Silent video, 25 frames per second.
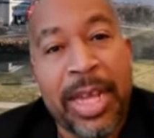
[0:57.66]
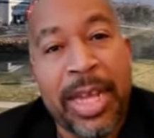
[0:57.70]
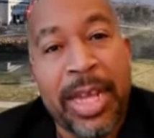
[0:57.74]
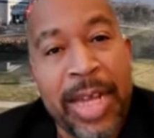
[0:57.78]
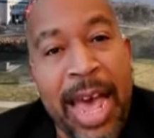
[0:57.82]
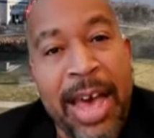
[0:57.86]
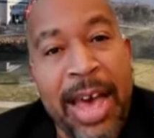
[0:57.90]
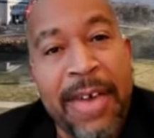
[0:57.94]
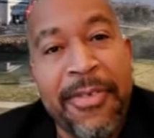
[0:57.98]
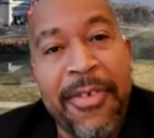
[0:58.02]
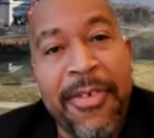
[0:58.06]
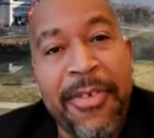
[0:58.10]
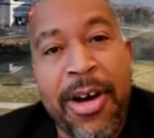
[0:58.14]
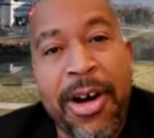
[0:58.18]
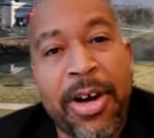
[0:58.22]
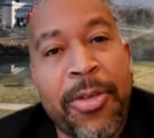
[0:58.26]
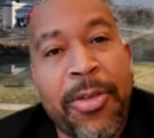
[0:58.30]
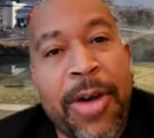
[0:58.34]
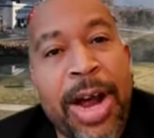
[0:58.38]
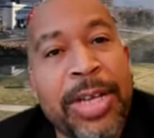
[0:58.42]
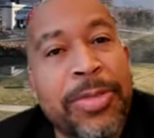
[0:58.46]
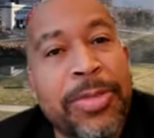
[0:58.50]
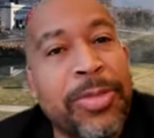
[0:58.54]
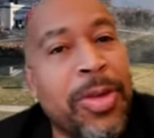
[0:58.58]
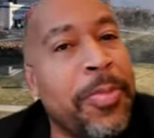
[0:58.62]
have our
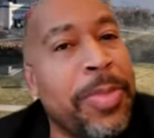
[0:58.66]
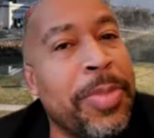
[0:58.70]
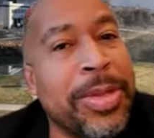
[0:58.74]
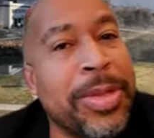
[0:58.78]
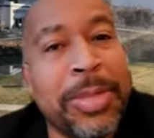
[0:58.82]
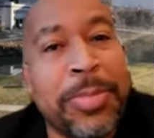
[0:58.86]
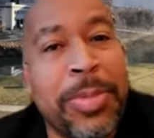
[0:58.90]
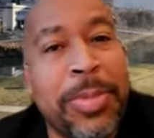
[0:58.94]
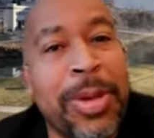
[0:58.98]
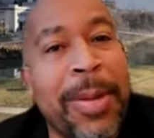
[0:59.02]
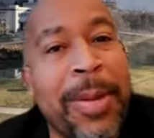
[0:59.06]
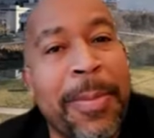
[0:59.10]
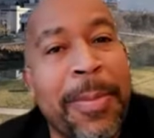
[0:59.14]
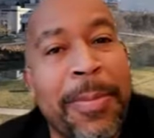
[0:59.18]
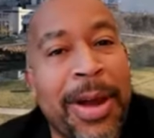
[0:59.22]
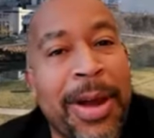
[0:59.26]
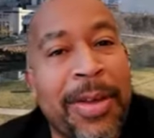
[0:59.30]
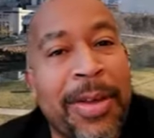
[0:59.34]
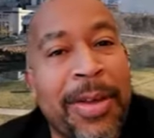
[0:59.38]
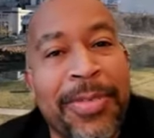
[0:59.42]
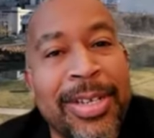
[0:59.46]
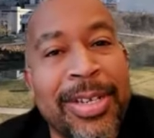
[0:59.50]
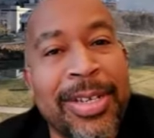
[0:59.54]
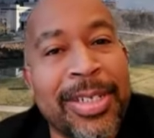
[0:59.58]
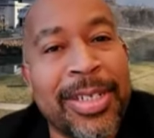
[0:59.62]
CrossRoads Business Building
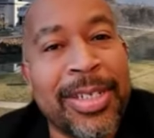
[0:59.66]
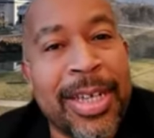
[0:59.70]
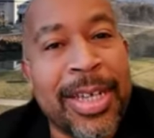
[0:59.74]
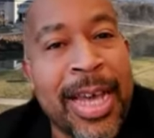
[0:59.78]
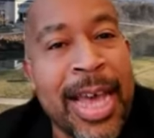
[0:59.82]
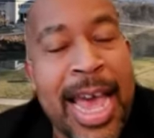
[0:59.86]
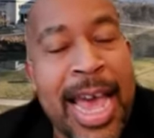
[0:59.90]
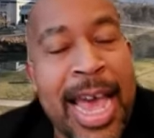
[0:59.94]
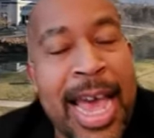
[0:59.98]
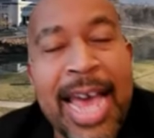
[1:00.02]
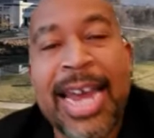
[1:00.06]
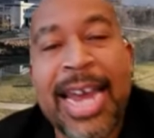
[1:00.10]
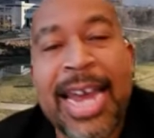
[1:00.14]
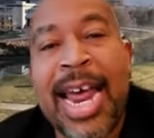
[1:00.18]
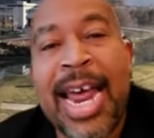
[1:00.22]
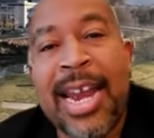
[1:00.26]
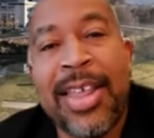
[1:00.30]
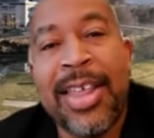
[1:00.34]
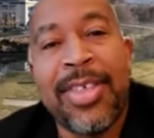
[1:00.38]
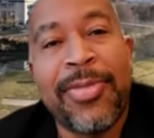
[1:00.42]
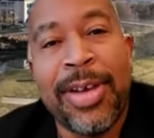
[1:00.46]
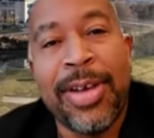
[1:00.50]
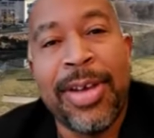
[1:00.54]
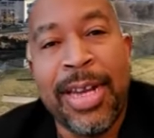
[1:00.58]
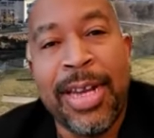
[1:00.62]
Breakfast at
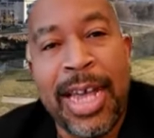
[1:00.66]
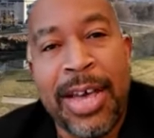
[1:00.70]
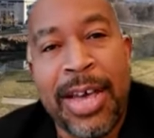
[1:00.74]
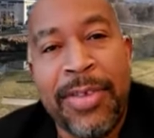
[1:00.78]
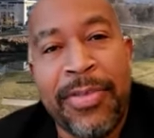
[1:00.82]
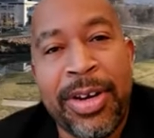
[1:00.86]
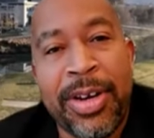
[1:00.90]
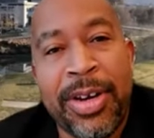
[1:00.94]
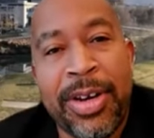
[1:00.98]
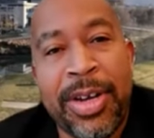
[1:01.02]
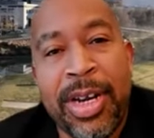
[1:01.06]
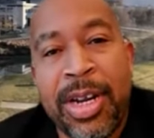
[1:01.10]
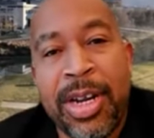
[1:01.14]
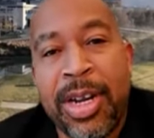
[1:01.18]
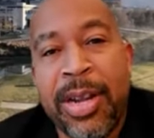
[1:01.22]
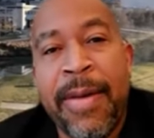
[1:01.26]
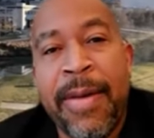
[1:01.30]
9311